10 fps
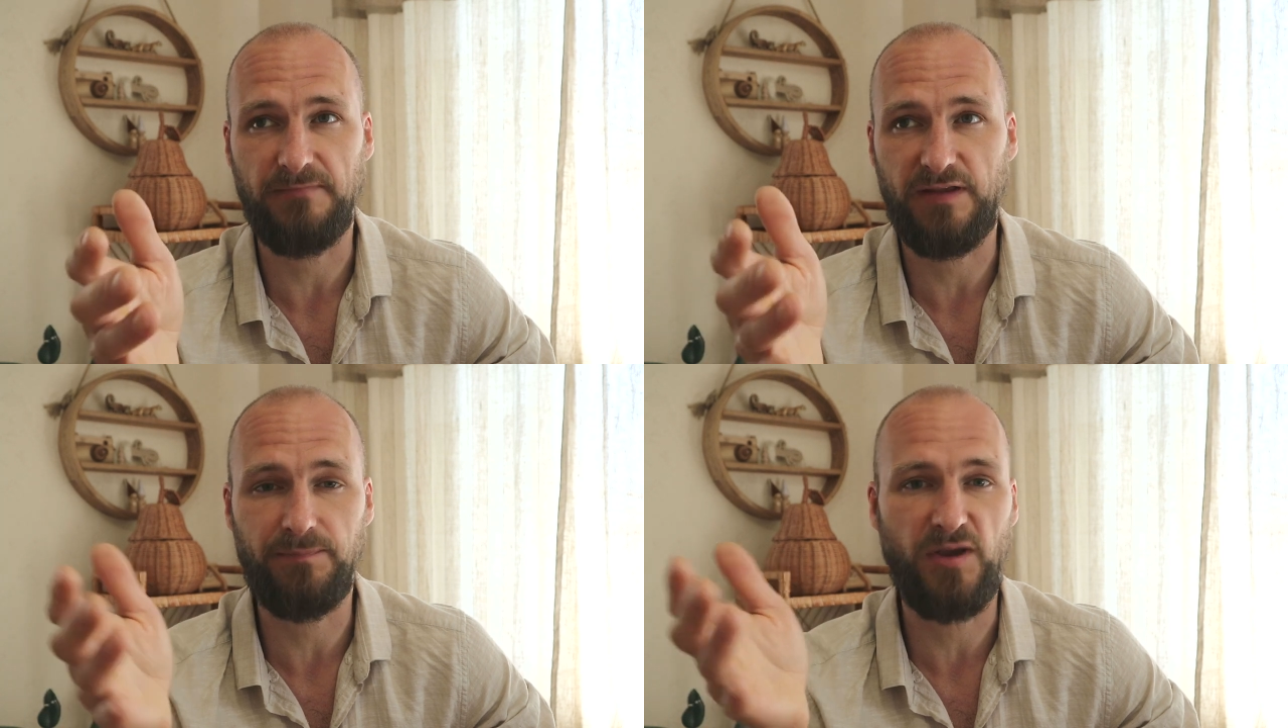
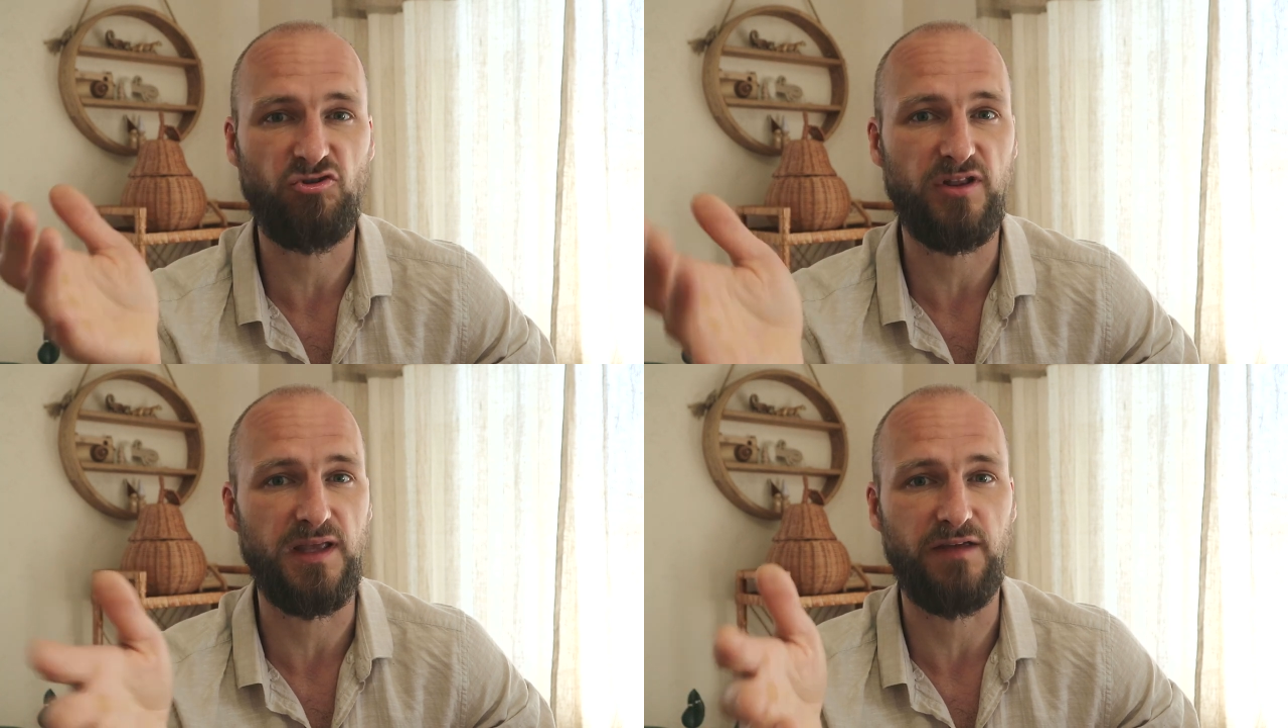
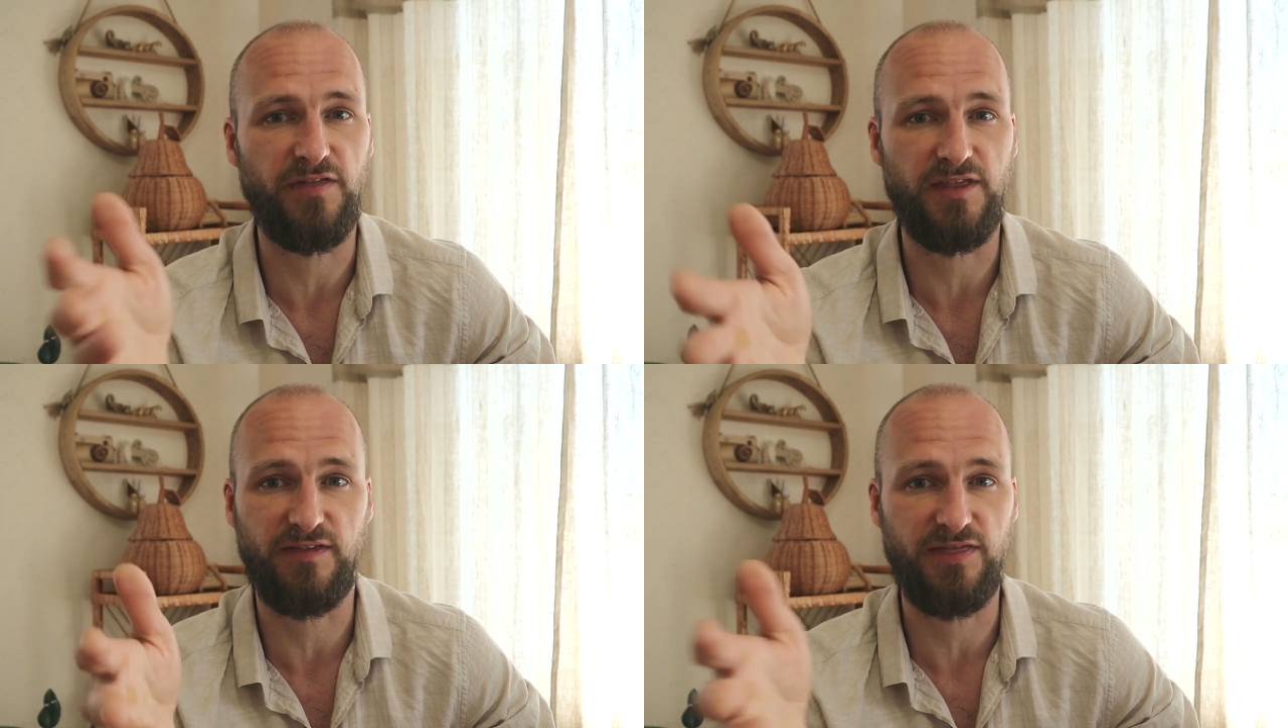especially
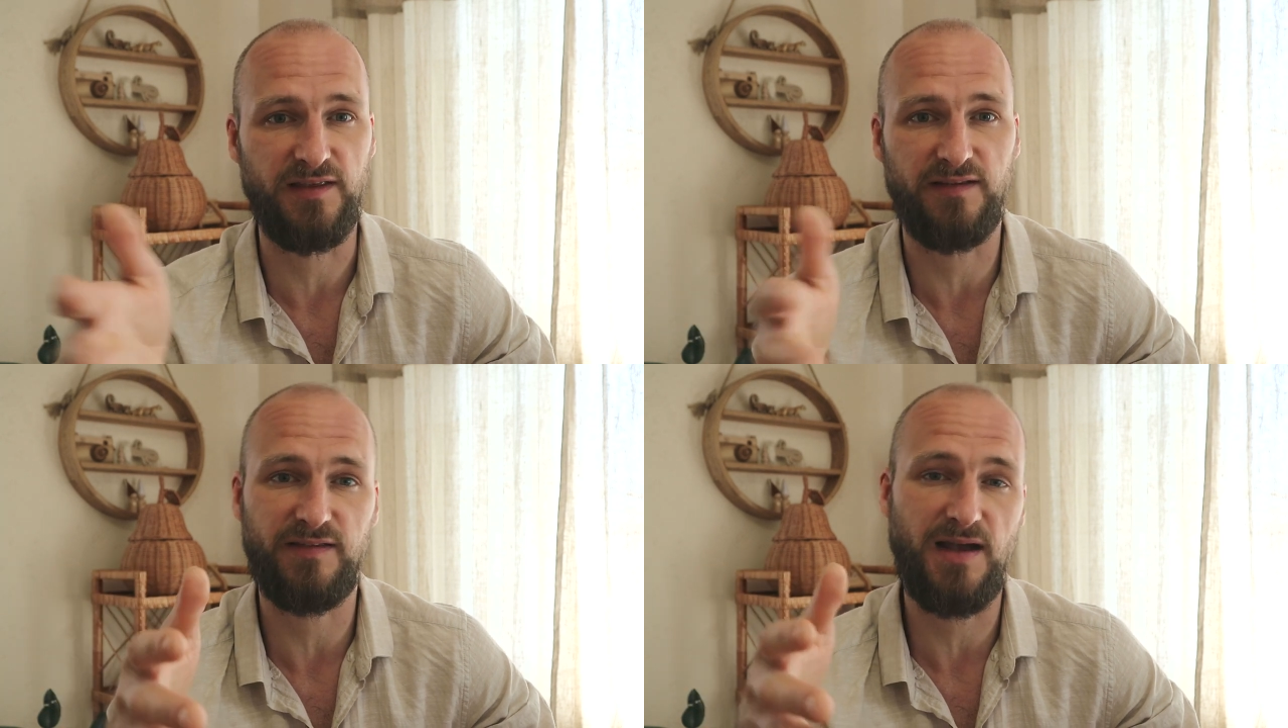if these
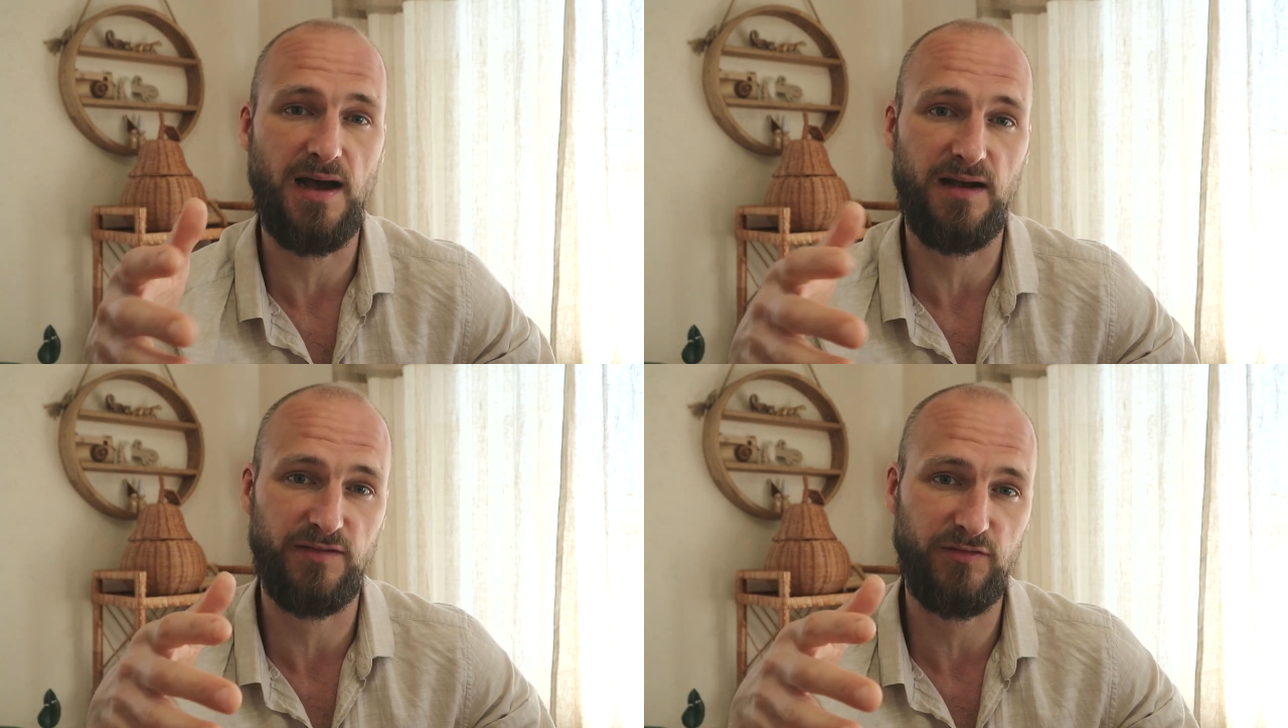things
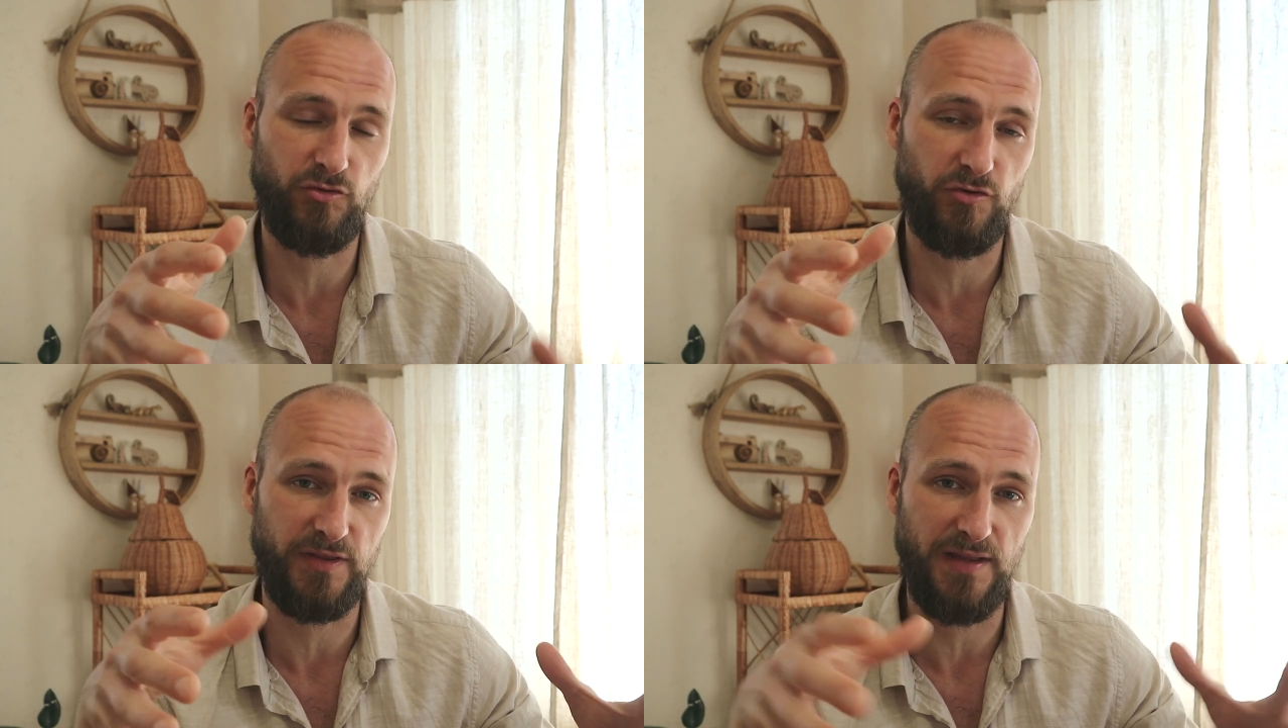are
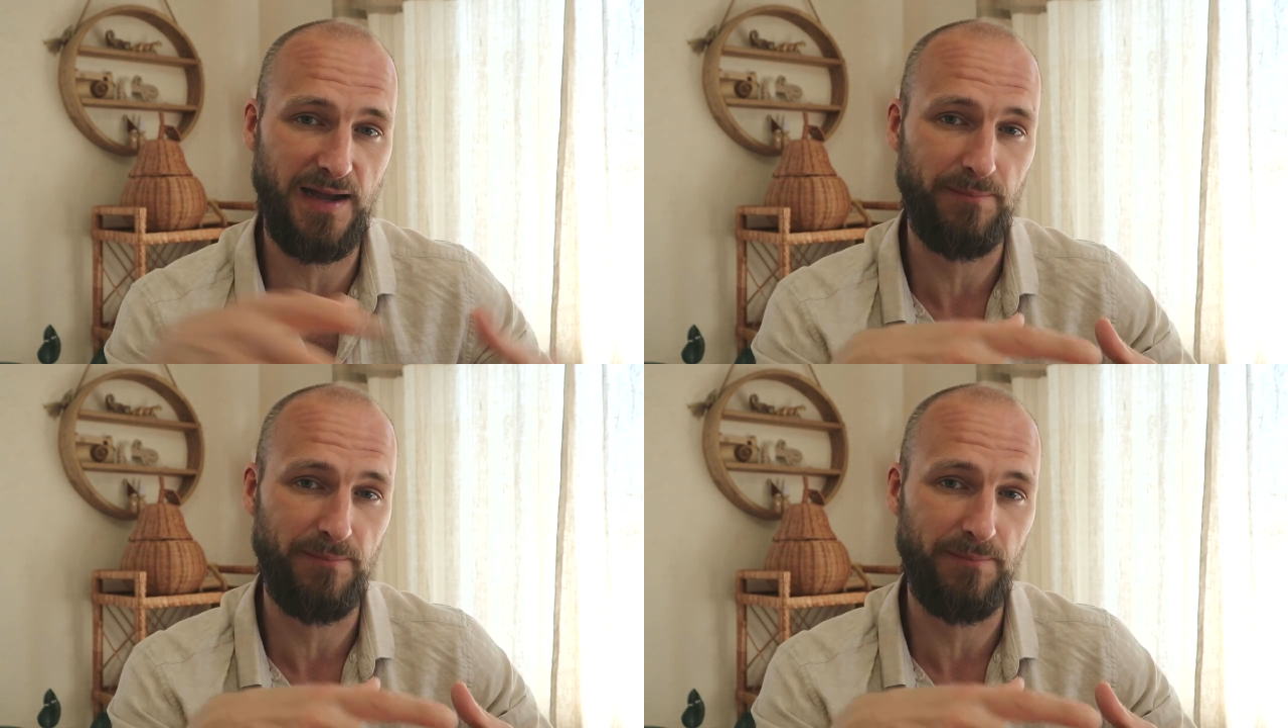stored